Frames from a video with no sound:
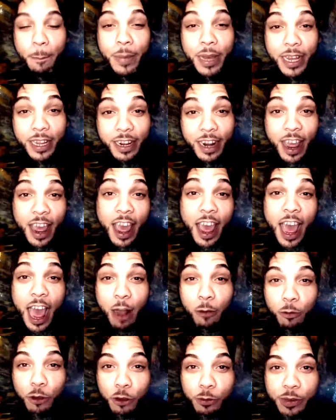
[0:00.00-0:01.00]
but
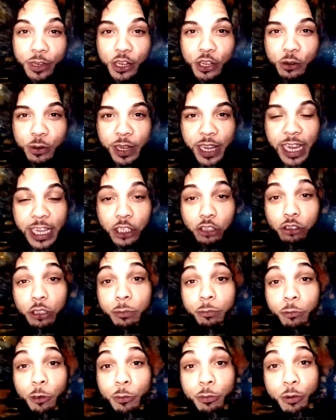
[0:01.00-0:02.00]
I will be doing a
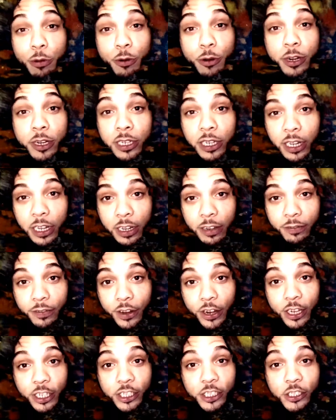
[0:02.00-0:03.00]
trip report
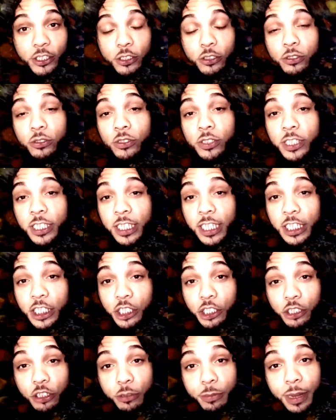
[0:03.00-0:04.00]
very soon to
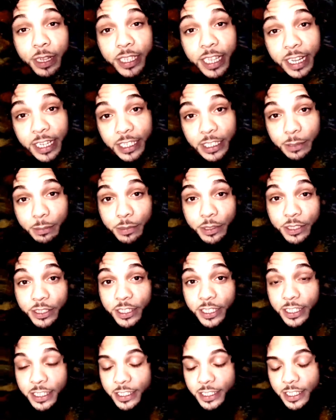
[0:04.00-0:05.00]
let you know about that
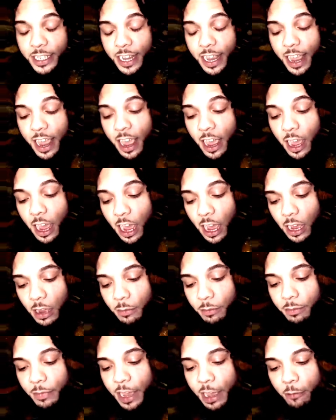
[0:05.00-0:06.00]
experience
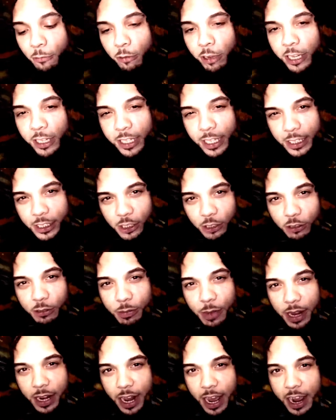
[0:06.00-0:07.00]
and what it led to
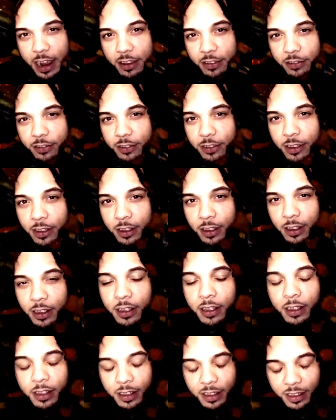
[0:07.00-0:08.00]
in my life.
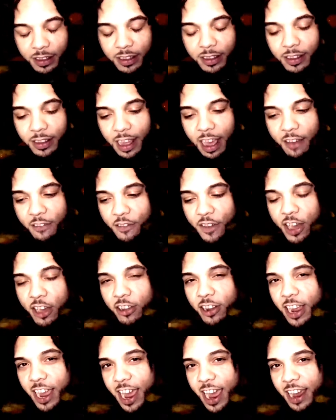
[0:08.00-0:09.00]
I
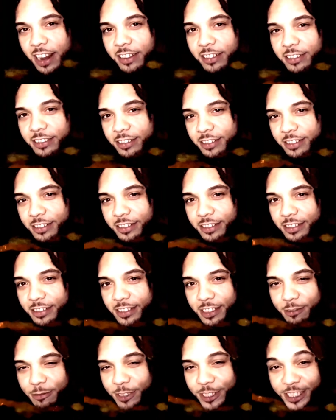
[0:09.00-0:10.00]
found God.
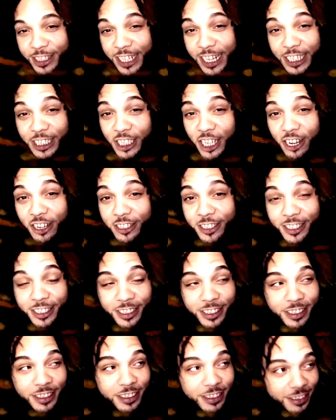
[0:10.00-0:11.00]
It wasn't at church.